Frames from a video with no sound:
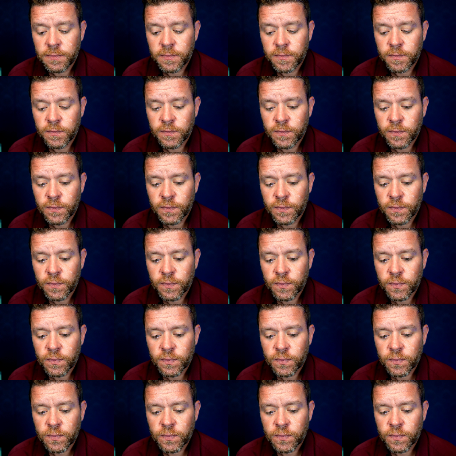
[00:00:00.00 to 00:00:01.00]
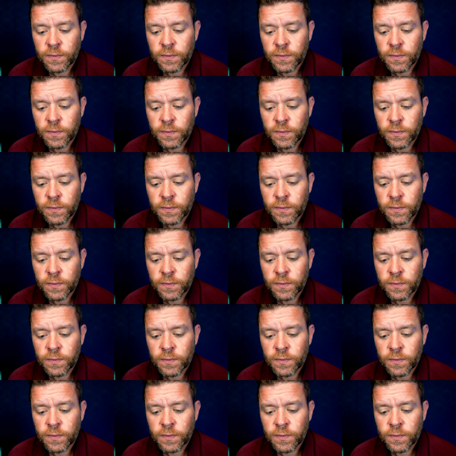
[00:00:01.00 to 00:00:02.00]

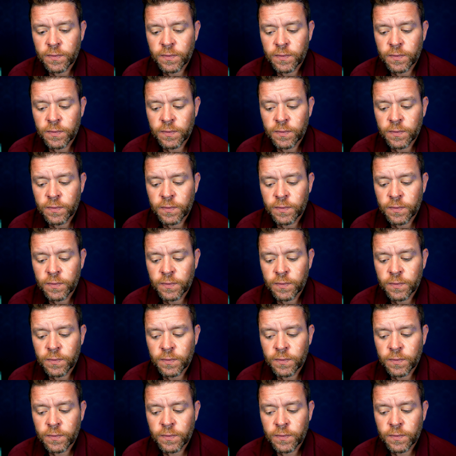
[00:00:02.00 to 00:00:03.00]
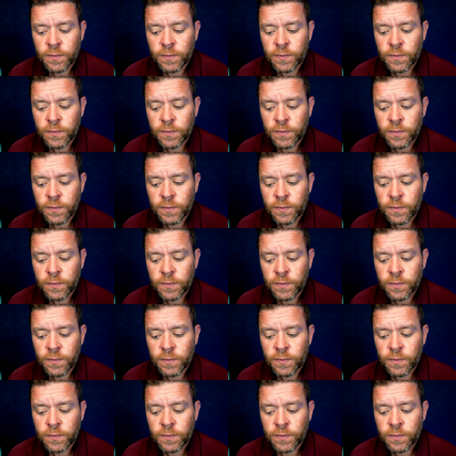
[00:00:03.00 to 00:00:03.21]
(silence)